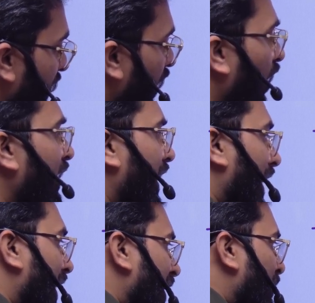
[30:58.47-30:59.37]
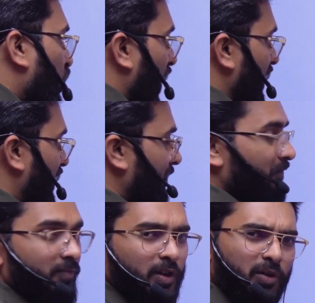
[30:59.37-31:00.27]
on any point,
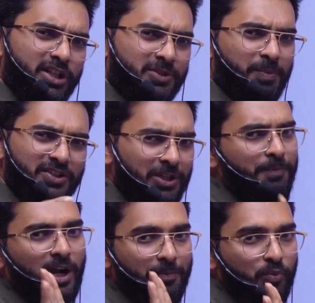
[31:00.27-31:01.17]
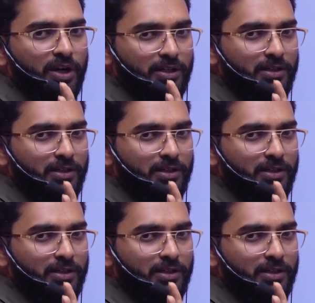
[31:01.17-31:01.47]
on a specify point.